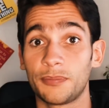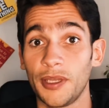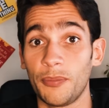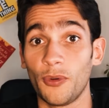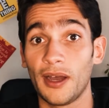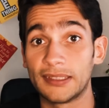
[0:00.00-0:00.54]

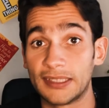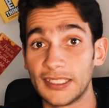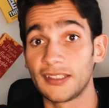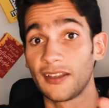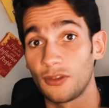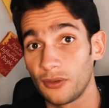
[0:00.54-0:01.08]
people
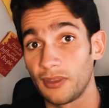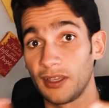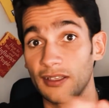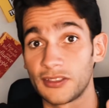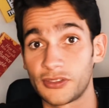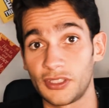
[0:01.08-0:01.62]
addicted to
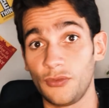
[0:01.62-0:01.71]
things.